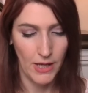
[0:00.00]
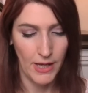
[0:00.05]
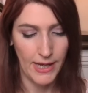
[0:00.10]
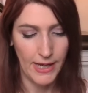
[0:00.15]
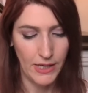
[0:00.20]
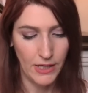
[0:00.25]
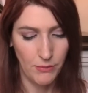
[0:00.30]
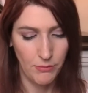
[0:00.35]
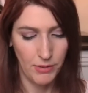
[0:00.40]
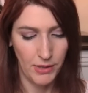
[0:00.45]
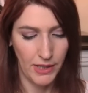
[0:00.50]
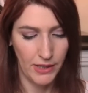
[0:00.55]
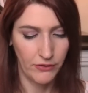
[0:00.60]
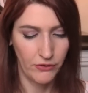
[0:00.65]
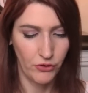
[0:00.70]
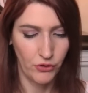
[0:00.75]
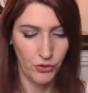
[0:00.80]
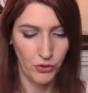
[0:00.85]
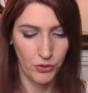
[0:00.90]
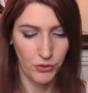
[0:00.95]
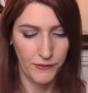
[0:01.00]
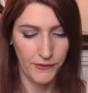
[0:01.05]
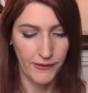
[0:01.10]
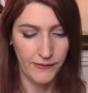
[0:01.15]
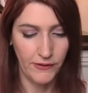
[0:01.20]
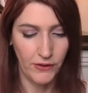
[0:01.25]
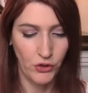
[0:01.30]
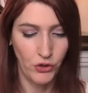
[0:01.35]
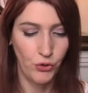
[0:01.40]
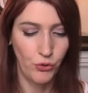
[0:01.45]
Eight of Pentacles.
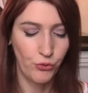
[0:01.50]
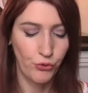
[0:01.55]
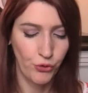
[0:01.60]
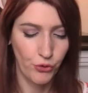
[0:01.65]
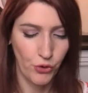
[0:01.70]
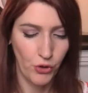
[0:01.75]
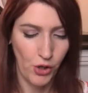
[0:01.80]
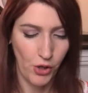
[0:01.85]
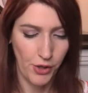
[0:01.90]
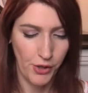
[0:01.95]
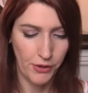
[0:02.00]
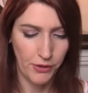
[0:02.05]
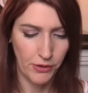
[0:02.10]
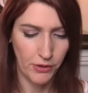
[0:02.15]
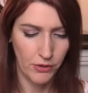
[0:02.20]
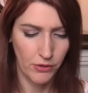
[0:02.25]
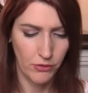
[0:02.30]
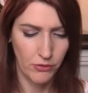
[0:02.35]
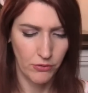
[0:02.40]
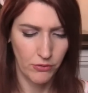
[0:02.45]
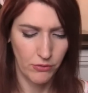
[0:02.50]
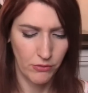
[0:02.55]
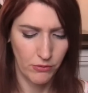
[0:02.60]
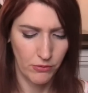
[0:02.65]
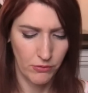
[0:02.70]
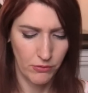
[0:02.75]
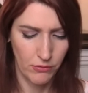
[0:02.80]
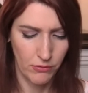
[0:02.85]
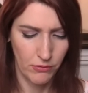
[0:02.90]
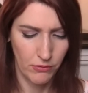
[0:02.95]
That's a neutral card.
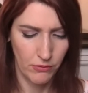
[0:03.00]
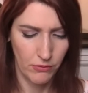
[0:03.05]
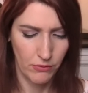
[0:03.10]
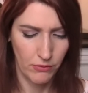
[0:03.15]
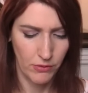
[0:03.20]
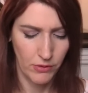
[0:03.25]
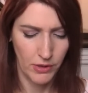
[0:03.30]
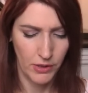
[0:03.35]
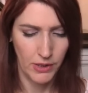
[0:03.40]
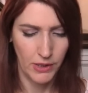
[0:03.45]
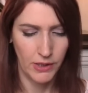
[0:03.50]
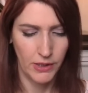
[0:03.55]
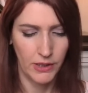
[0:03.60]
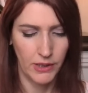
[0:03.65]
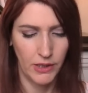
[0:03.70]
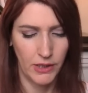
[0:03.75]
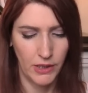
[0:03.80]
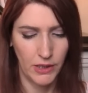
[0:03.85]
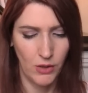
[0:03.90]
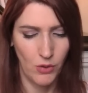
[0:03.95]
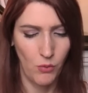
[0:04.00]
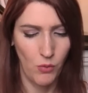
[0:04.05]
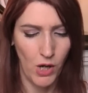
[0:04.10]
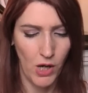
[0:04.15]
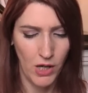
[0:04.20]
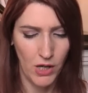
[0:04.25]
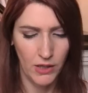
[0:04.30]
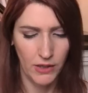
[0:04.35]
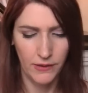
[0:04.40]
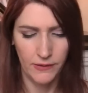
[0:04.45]
King of
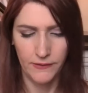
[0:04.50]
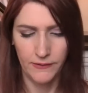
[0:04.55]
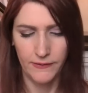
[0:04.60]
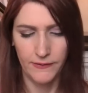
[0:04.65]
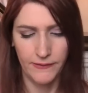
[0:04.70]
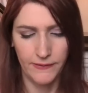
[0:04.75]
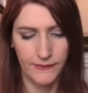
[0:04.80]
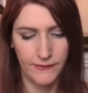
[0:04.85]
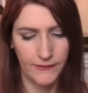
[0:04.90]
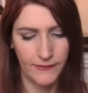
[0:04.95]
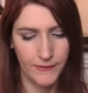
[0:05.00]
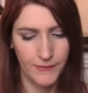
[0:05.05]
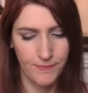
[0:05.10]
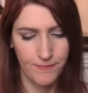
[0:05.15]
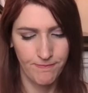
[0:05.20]
Wands.